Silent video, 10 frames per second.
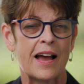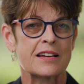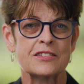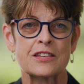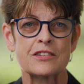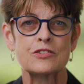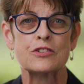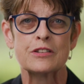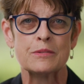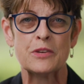access
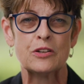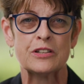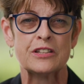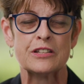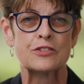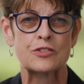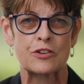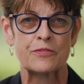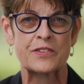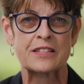to community
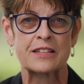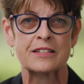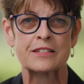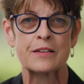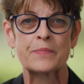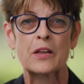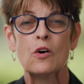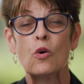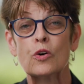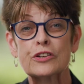services
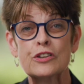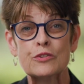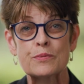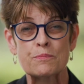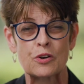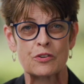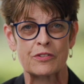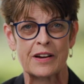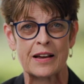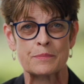or youth
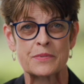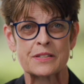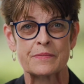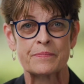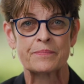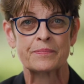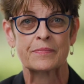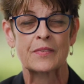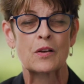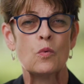programs.
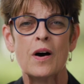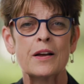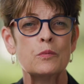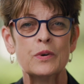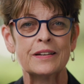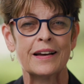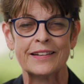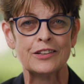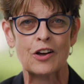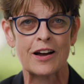Why would
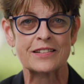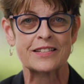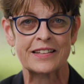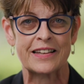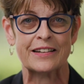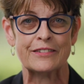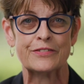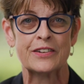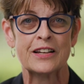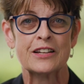I not
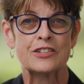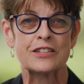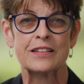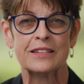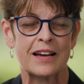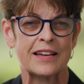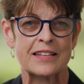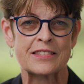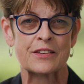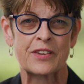give to the
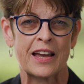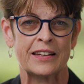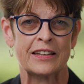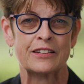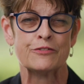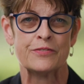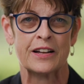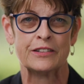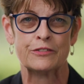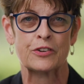Lions of Canada
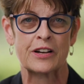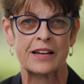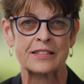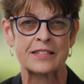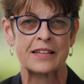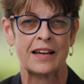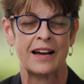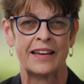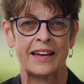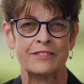Fund for
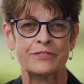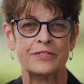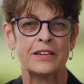LCIF?